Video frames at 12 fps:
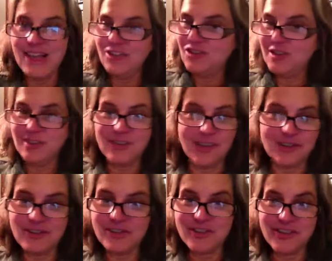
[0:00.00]
Just
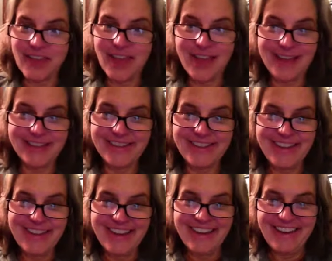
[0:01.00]
understand
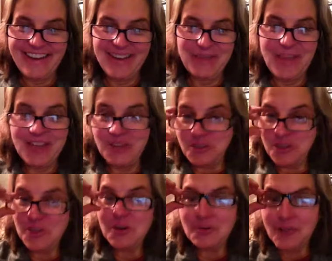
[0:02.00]
and use
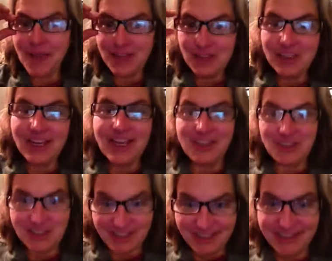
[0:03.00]
your
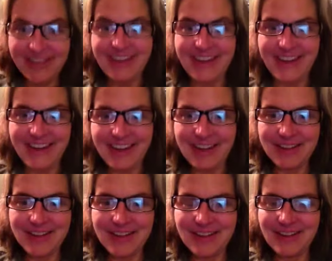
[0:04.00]
imagination
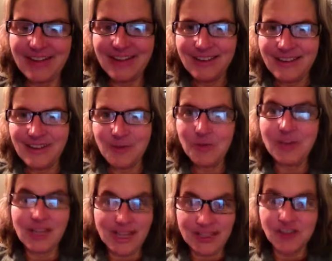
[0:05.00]
to
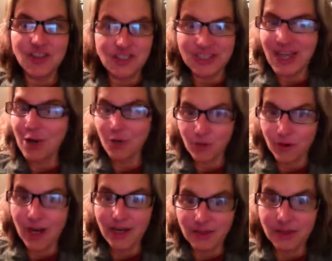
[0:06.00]
realize just how
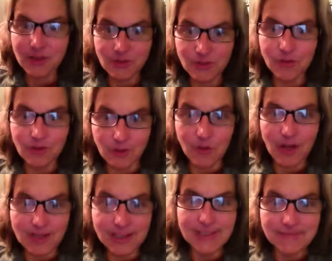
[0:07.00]
great this truly
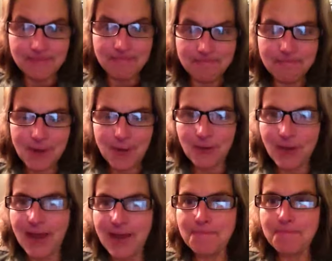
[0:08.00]
was.
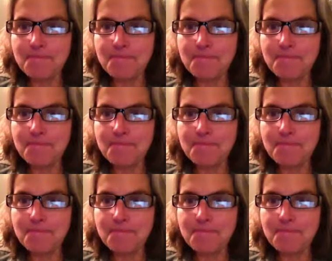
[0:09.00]
Okay?